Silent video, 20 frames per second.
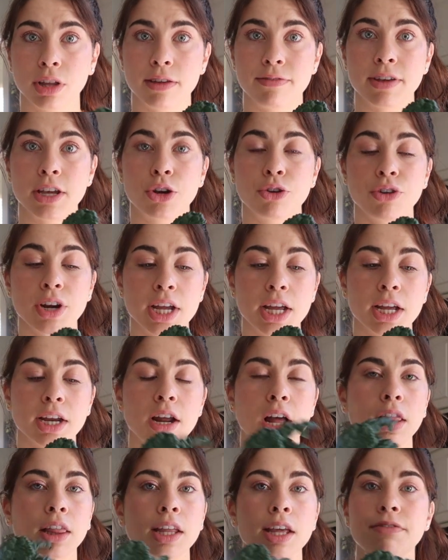leafy
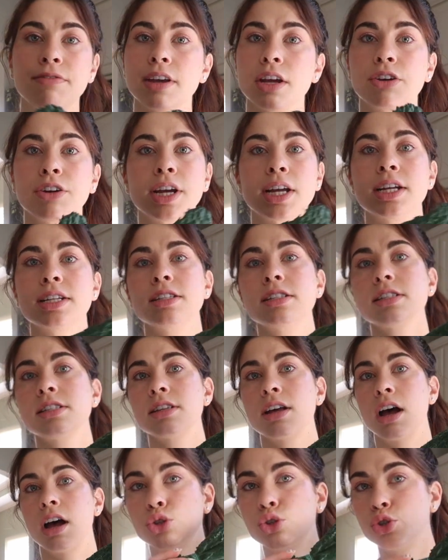green. Leafy
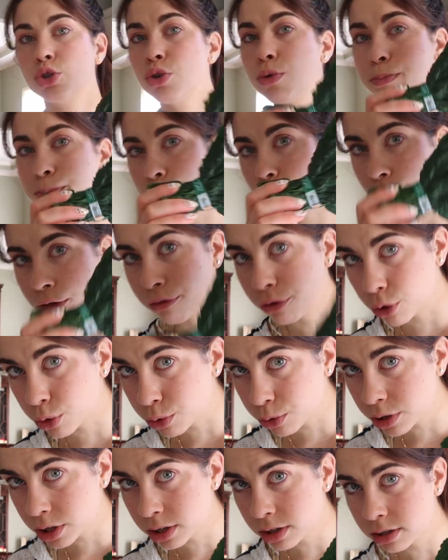greens,
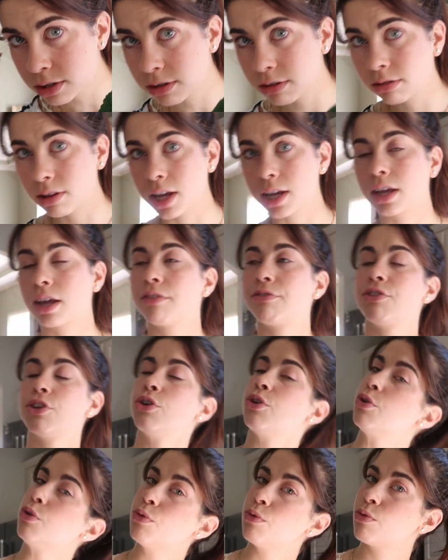superfood. Like, if
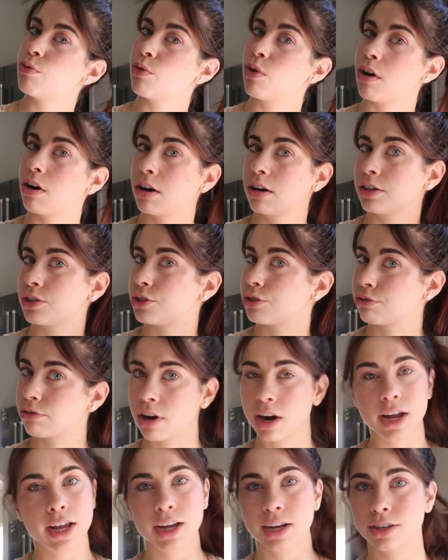you are
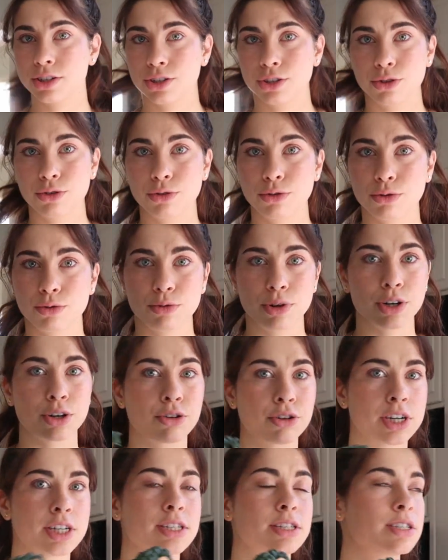trying to
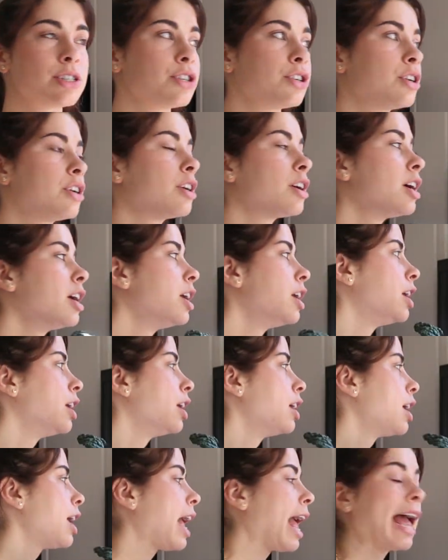increase your
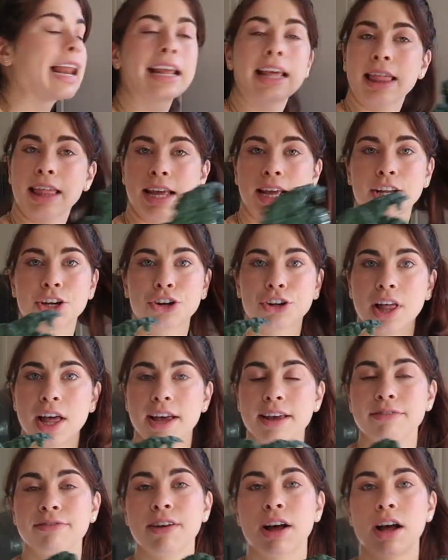anything in your
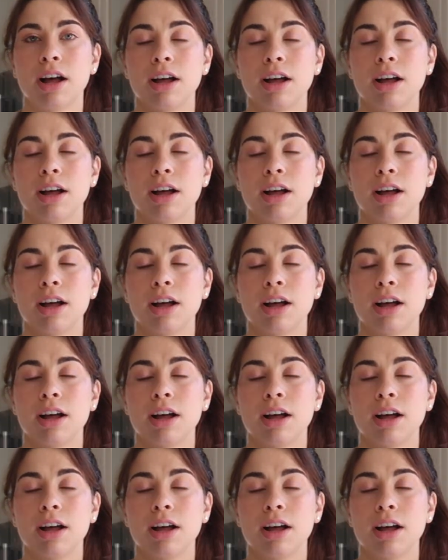life,